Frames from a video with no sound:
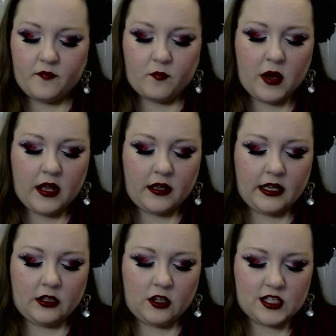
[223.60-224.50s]
but
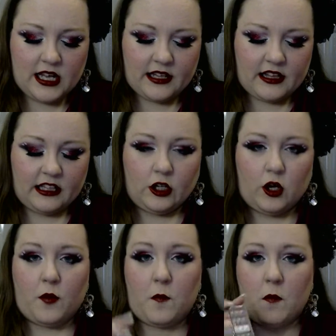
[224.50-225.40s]
it looks like the
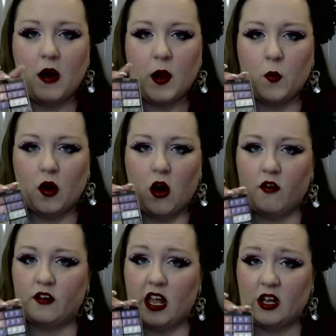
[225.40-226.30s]
glitter might wear
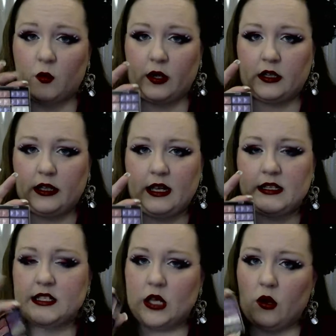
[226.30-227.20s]
off kind of quickly,
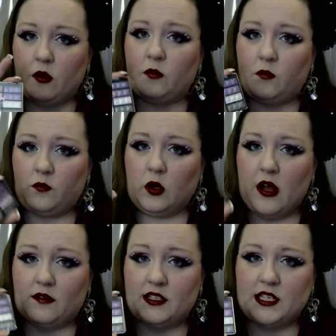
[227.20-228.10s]
so we'll
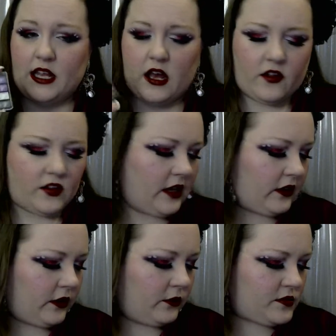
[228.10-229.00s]
have to see how that
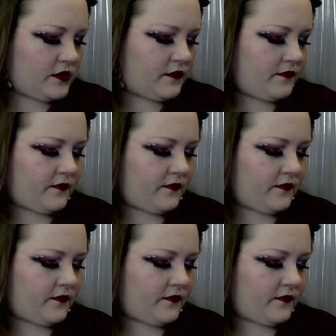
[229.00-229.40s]
goes.